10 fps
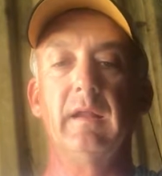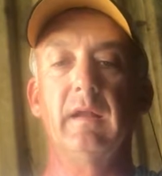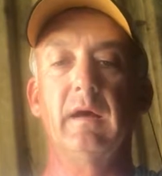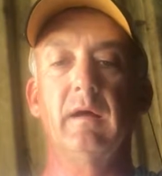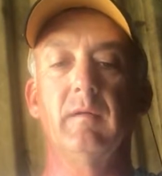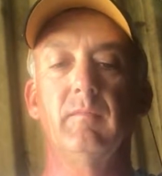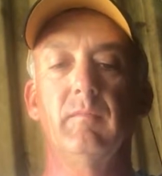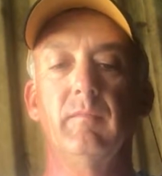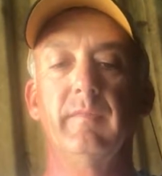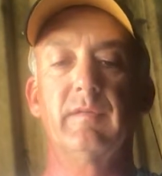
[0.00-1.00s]
And
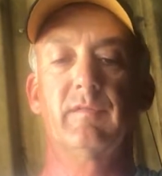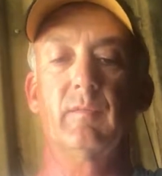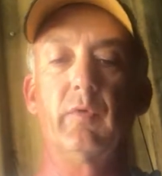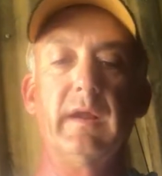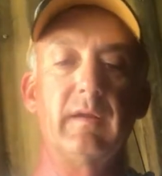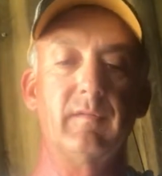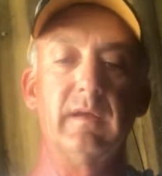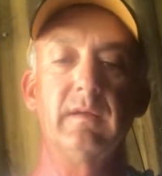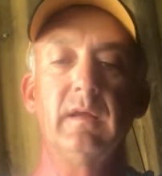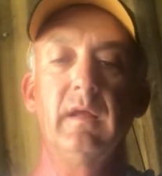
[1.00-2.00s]
uh, there's some
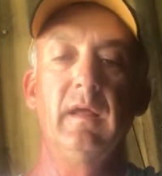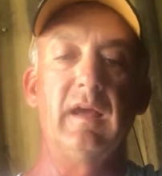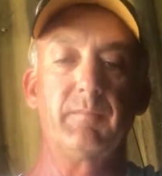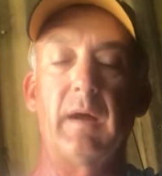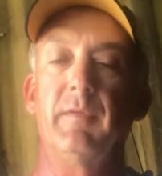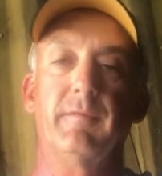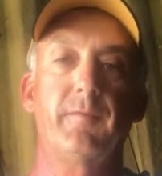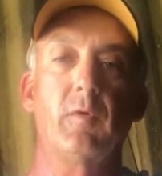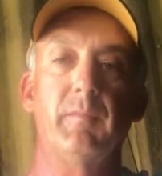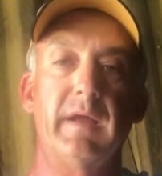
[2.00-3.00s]
rigs that, that's
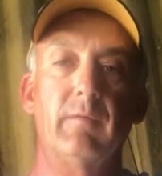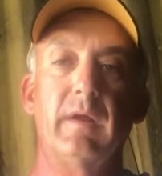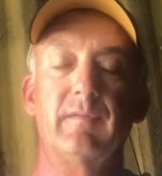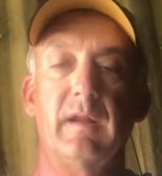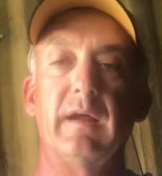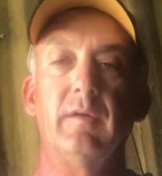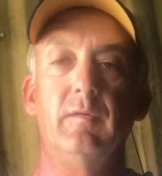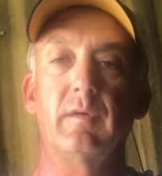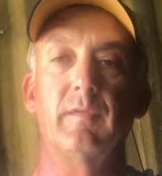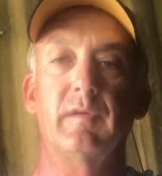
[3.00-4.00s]
probably the four main rigs
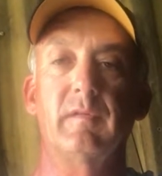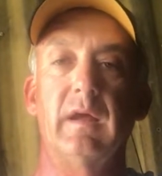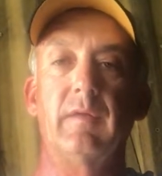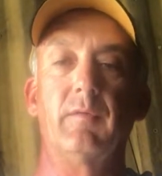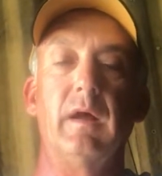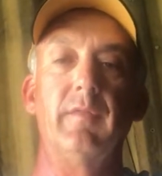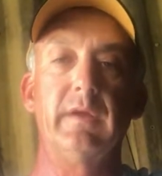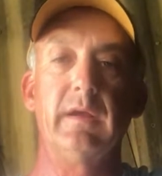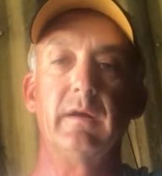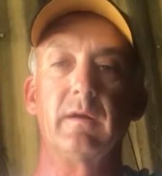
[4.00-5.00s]
that I use on this lake
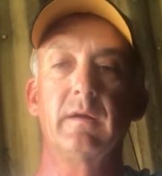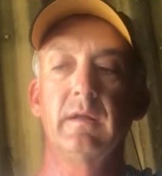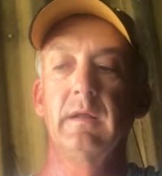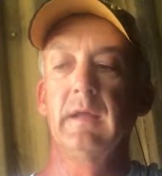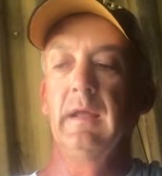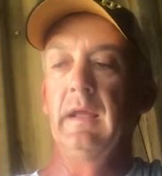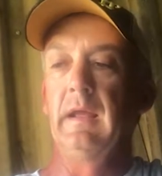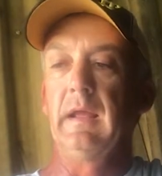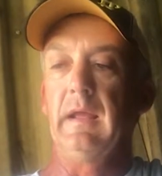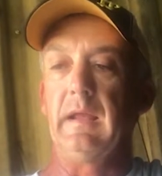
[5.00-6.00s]
throughout the year.
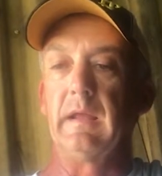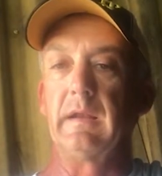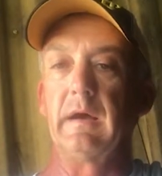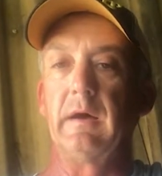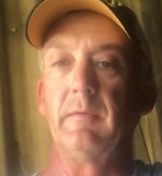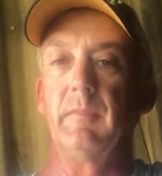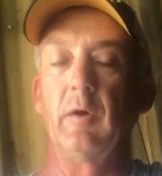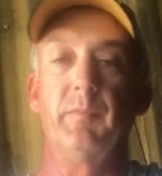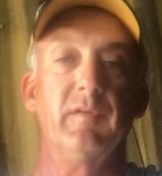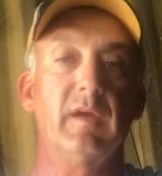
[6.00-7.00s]
And
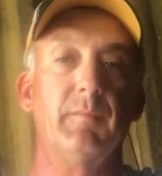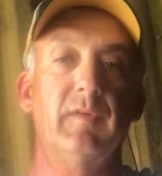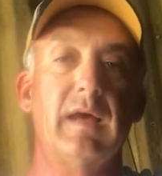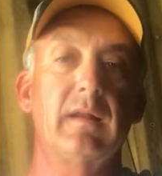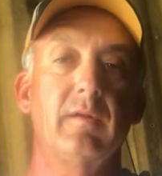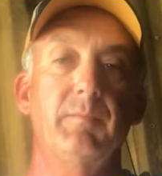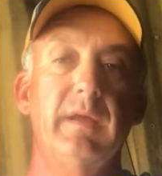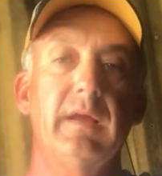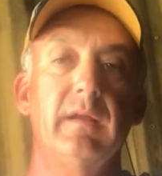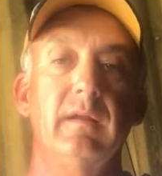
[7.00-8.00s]
um, I hope this helps you out a
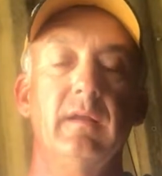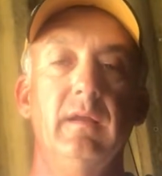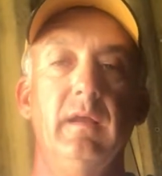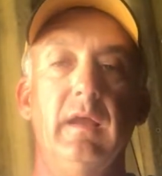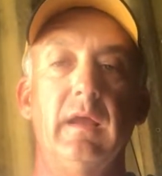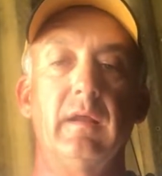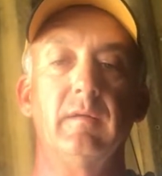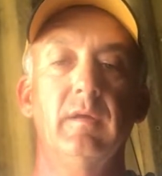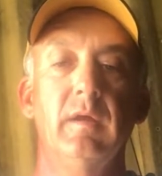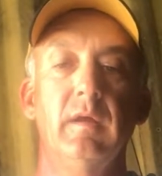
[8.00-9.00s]
little bit.
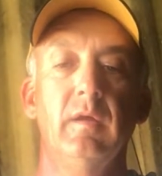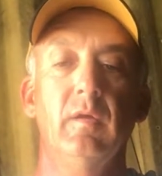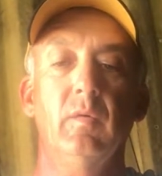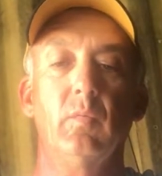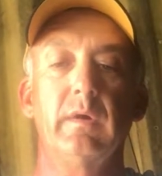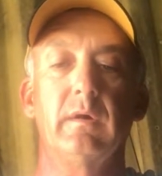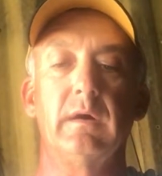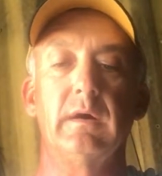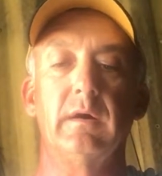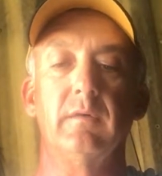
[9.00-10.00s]
And
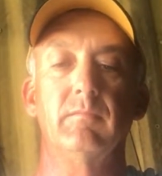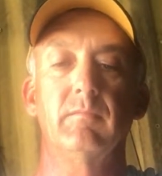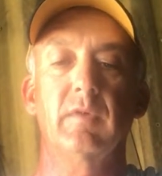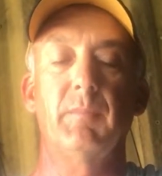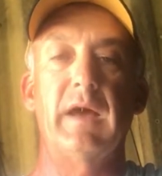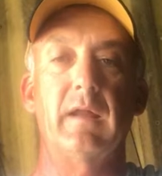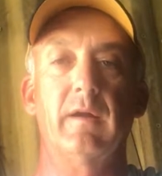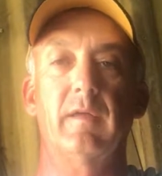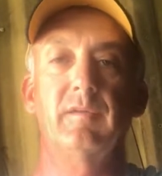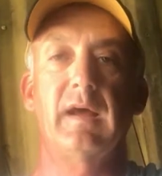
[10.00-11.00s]
we'll um, come
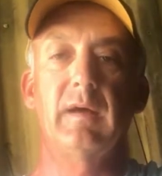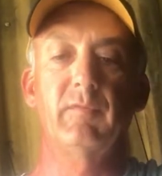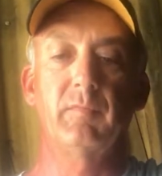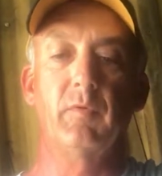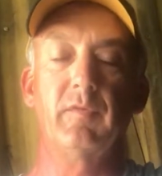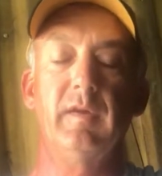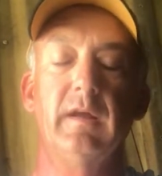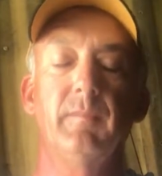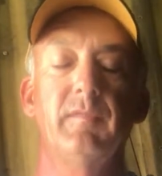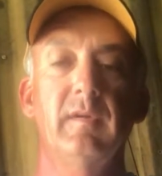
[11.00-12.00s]
back at another time with some
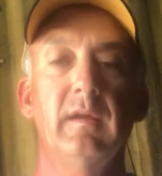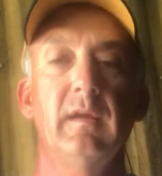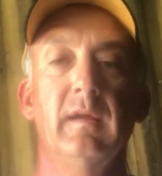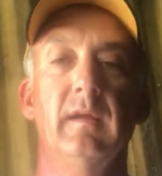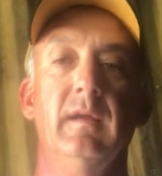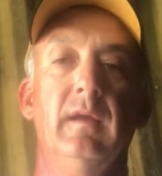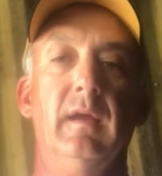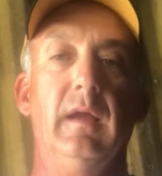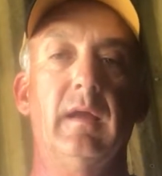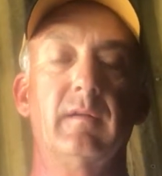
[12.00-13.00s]
more tips,
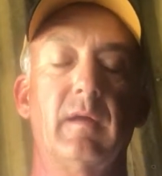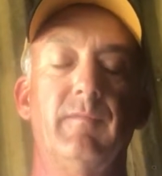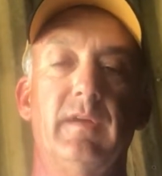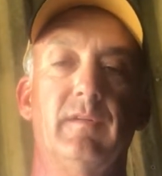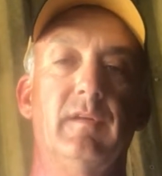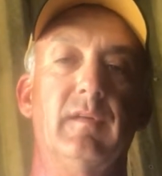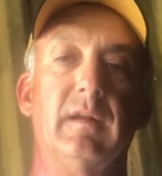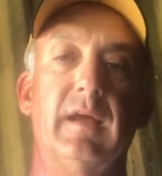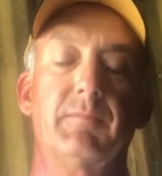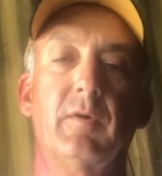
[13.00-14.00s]
and come
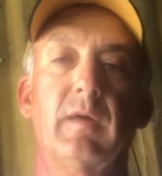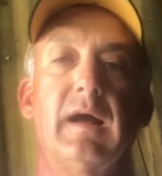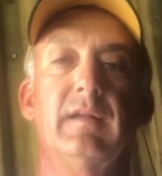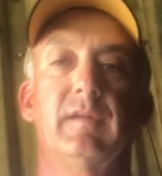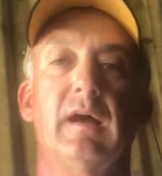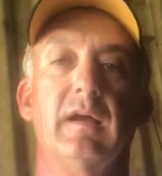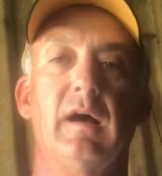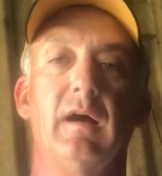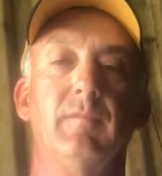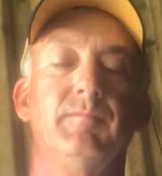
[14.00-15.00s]
visit us at lake pro guides dot